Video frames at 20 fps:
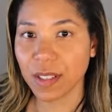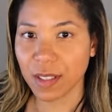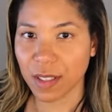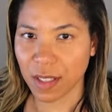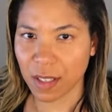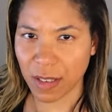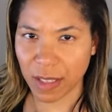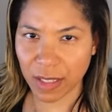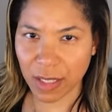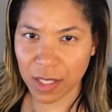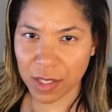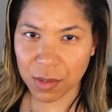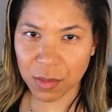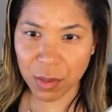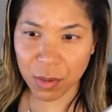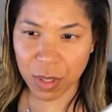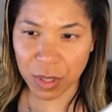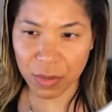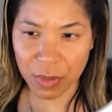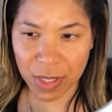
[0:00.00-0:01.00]
All right, let's do a
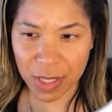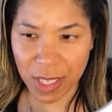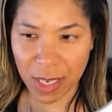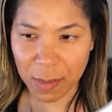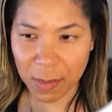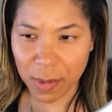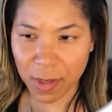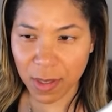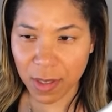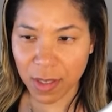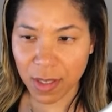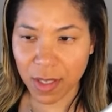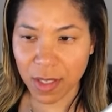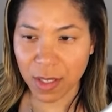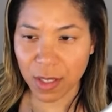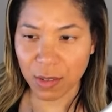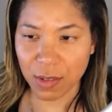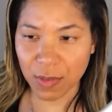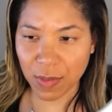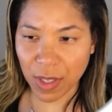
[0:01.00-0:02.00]
quick recap.
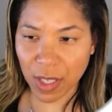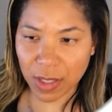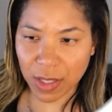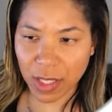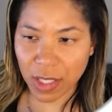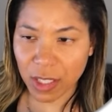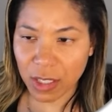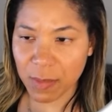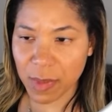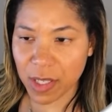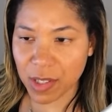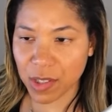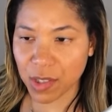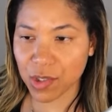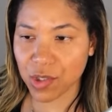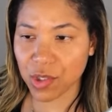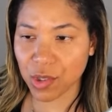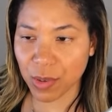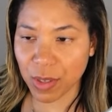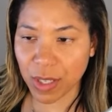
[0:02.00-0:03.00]
We've got the error message
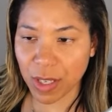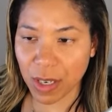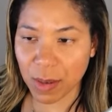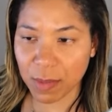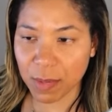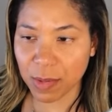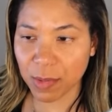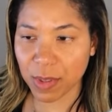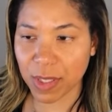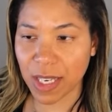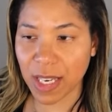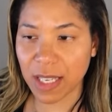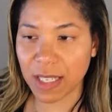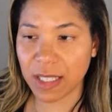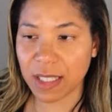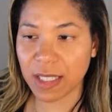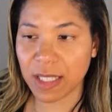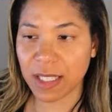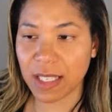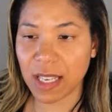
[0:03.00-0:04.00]
showing up when
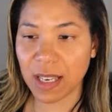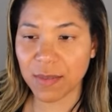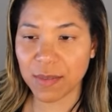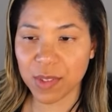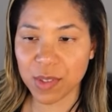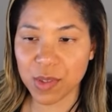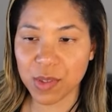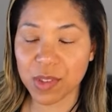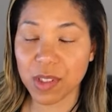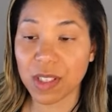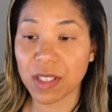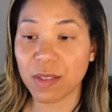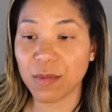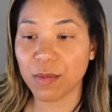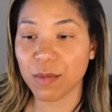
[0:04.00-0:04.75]
added and have used the